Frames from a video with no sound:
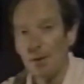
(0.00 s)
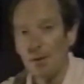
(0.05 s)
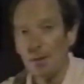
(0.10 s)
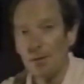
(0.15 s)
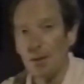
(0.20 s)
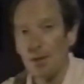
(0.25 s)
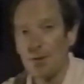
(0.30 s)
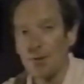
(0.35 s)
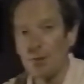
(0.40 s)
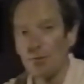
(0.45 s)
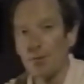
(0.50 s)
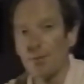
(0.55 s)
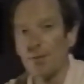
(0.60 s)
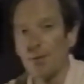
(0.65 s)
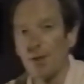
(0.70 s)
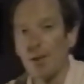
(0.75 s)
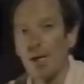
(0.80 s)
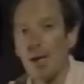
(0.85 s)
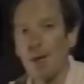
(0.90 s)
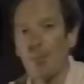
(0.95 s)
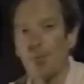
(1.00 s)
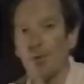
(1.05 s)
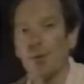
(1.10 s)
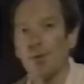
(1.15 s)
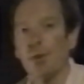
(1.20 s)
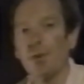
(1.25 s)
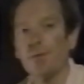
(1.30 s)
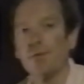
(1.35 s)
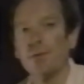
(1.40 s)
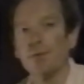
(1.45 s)
That sort of thing happened
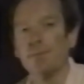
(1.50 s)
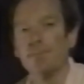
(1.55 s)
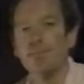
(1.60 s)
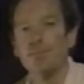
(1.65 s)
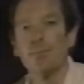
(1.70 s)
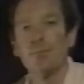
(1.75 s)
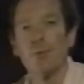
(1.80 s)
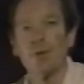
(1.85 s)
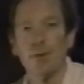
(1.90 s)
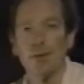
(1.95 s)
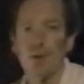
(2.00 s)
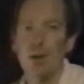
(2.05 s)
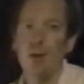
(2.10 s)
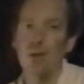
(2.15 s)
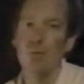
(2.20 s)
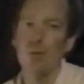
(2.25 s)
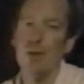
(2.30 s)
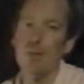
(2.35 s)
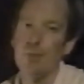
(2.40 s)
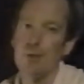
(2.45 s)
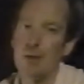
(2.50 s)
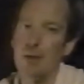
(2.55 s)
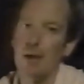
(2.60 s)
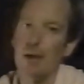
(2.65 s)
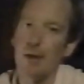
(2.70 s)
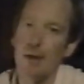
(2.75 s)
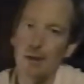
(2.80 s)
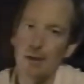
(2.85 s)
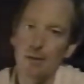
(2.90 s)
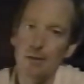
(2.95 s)
often, but on the whole I was
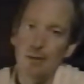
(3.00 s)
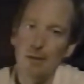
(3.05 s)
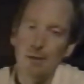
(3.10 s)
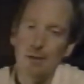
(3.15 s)
lucky.